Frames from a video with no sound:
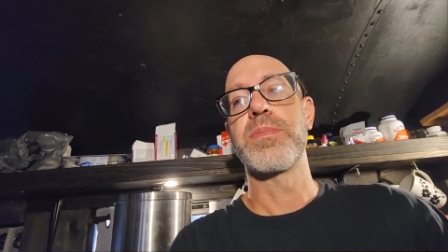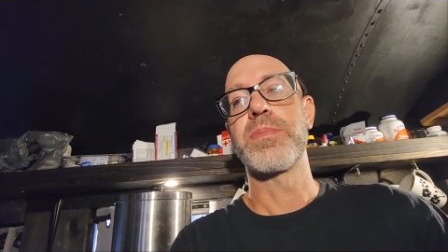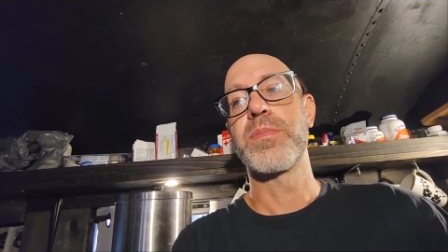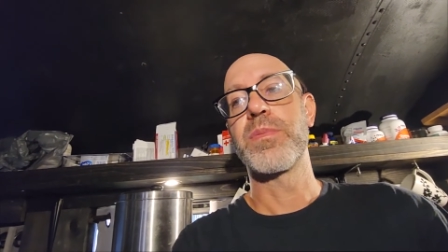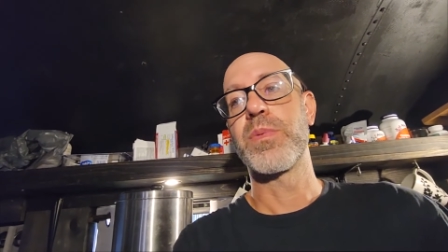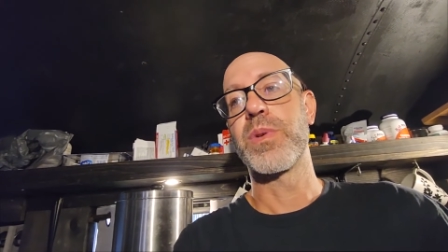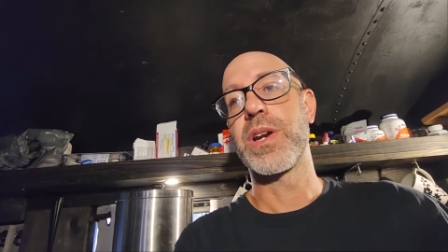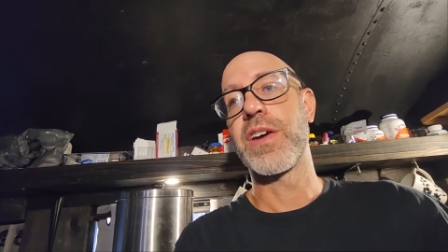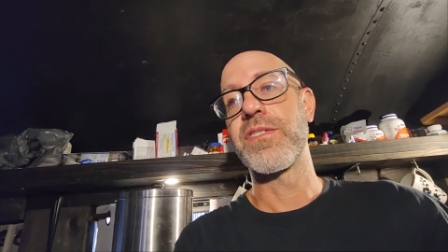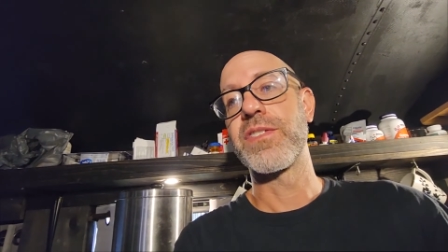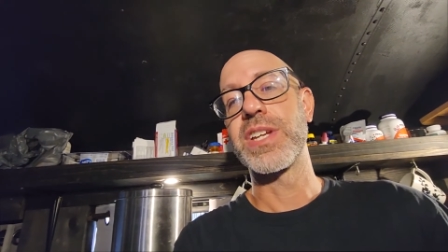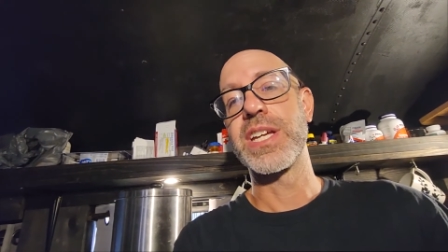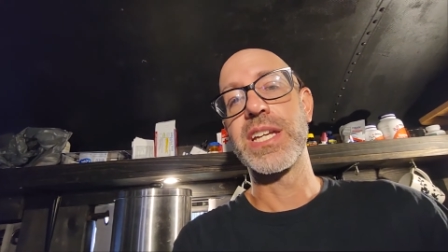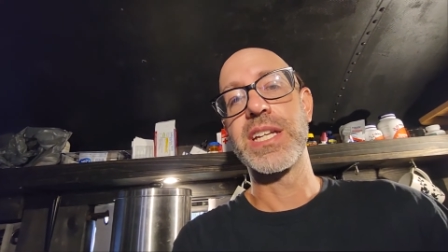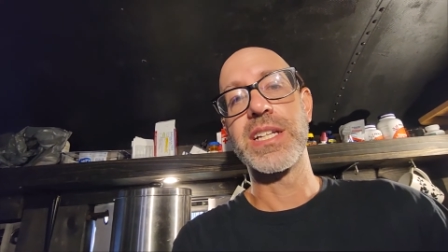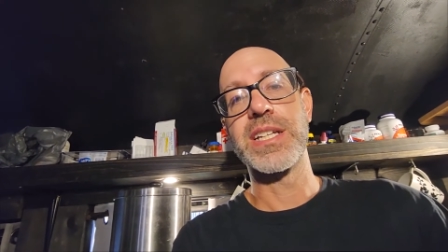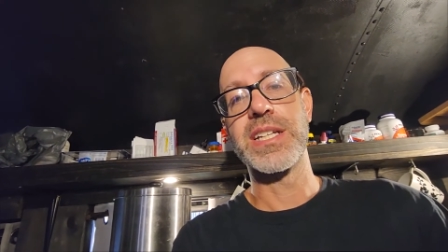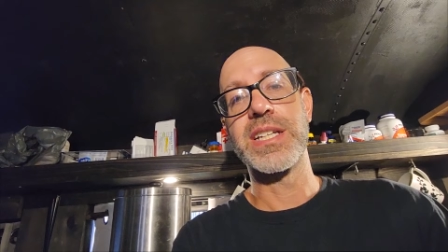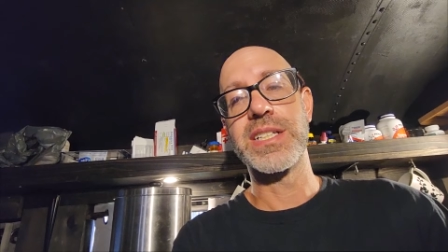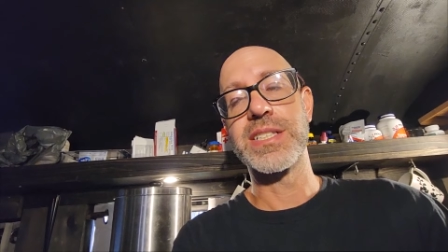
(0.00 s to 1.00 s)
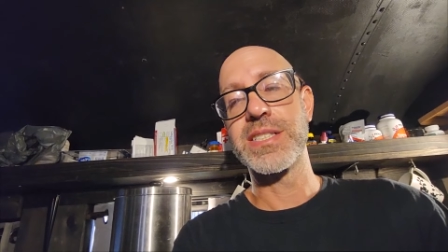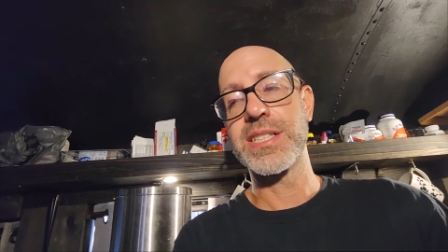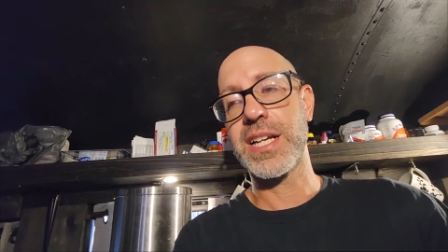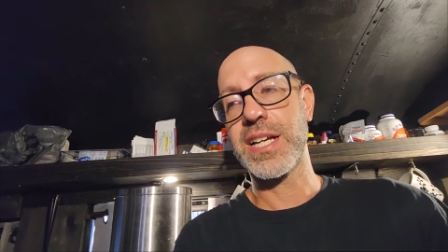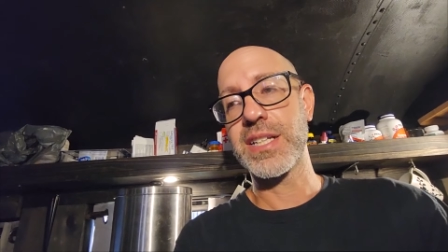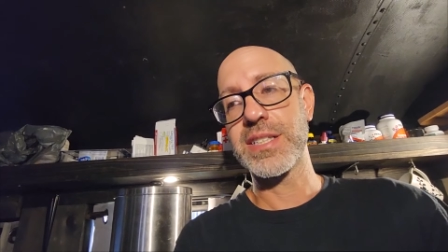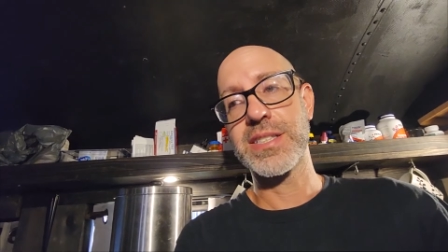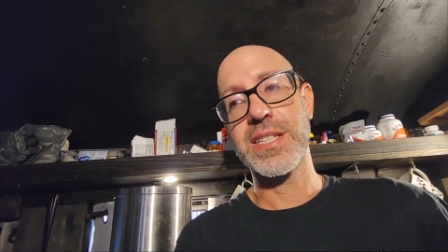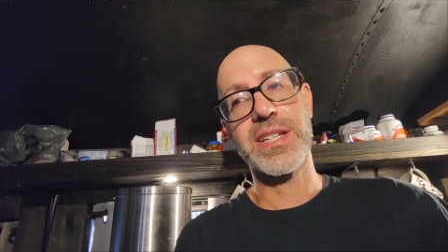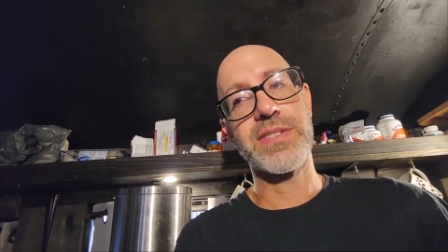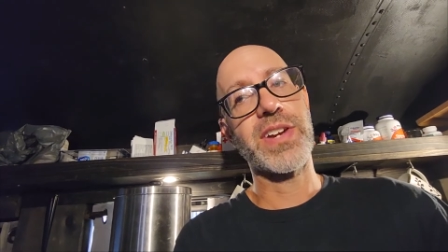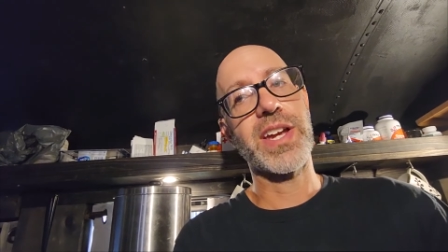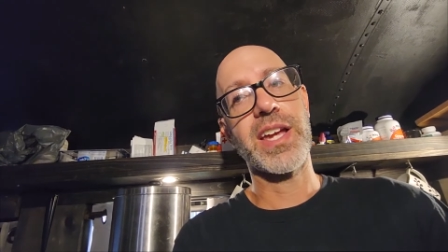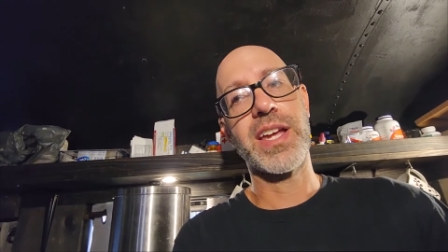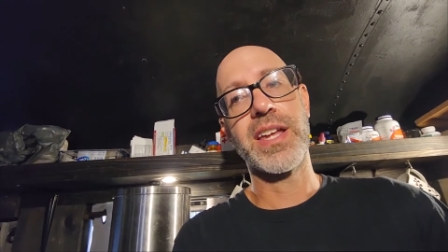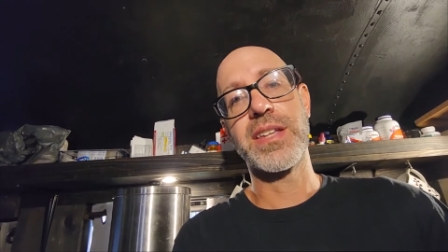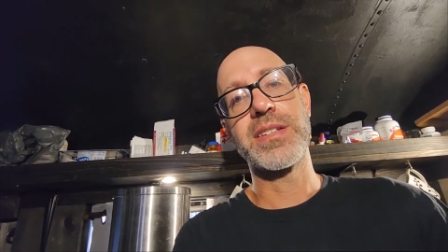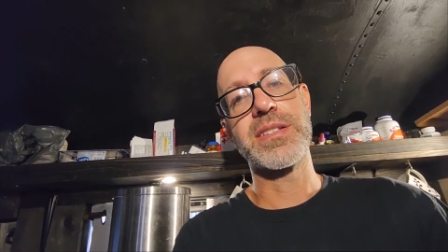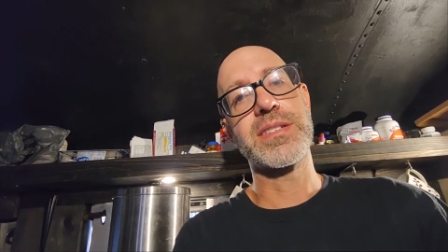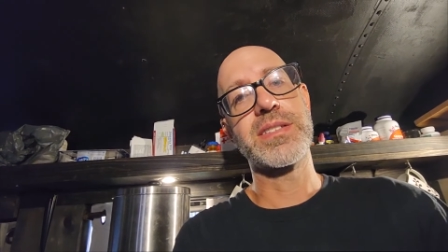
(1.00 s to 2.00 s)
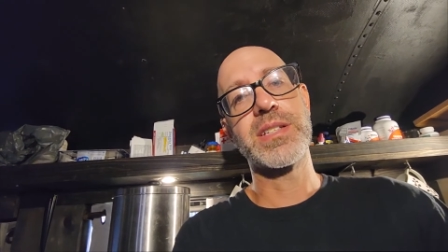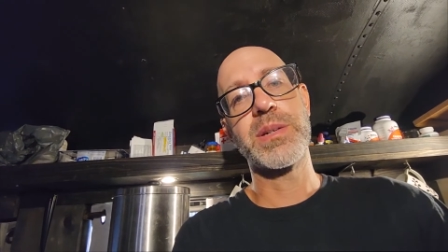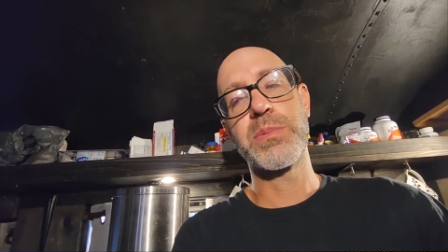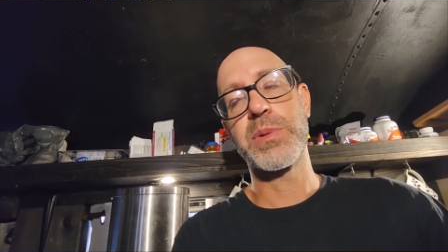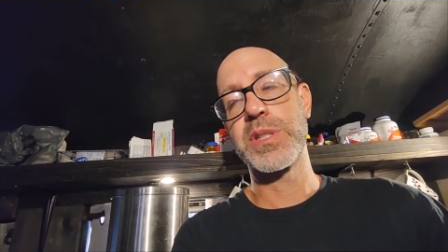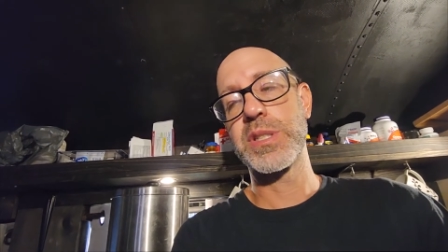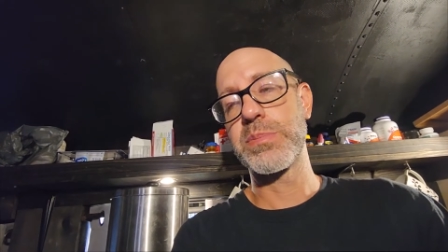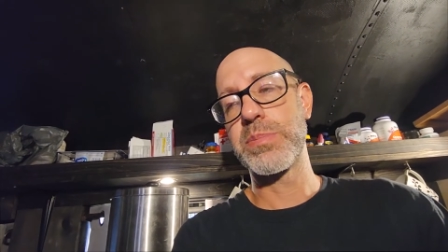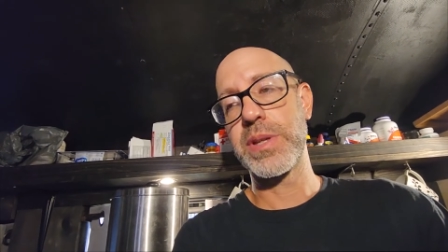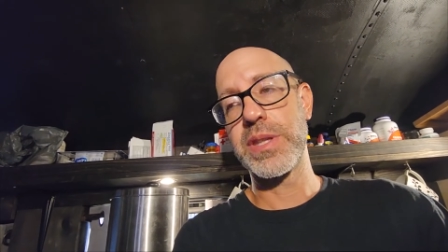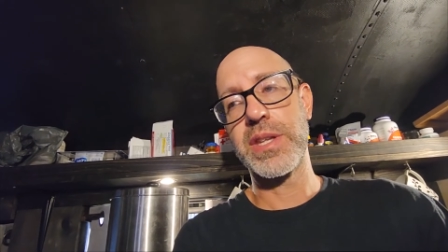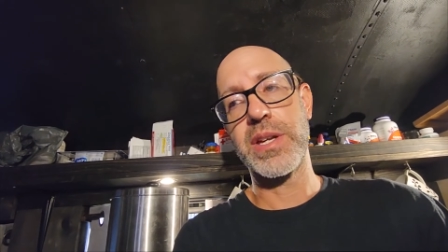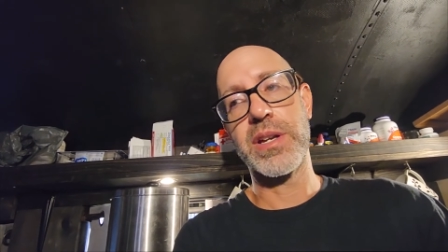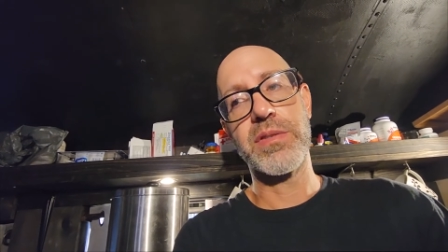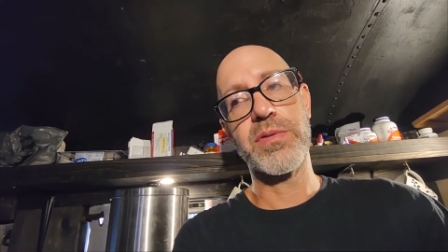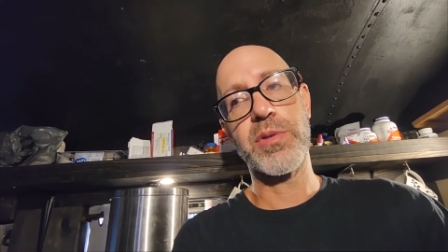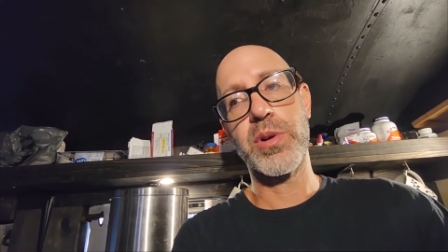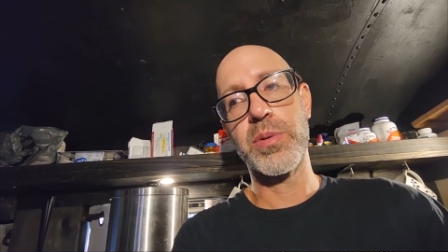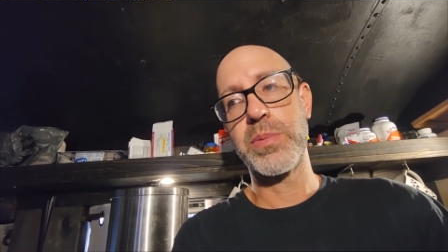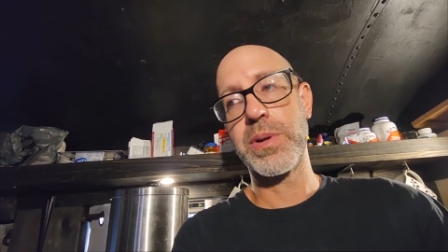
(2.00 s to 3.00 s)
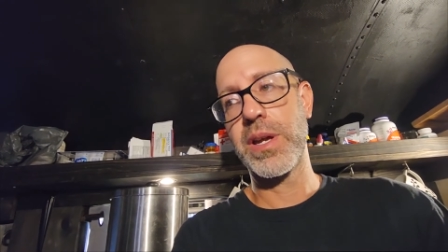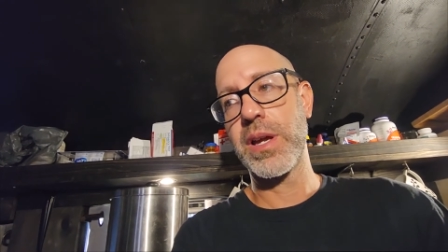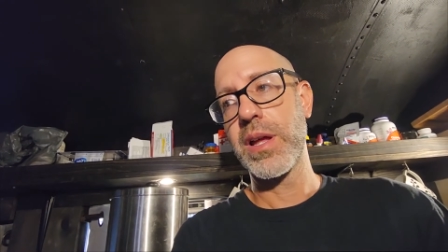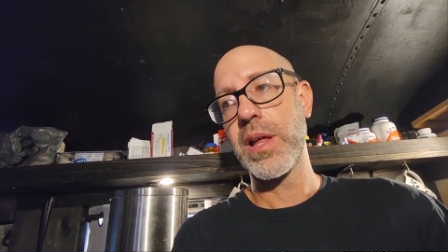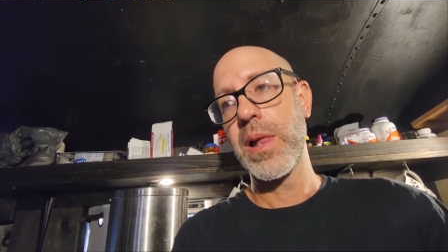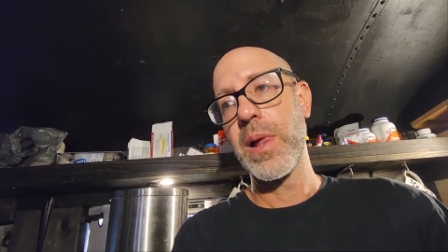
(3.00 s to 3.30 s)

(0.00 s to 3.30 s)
When I've needed a second set of hands, someone's been there for me.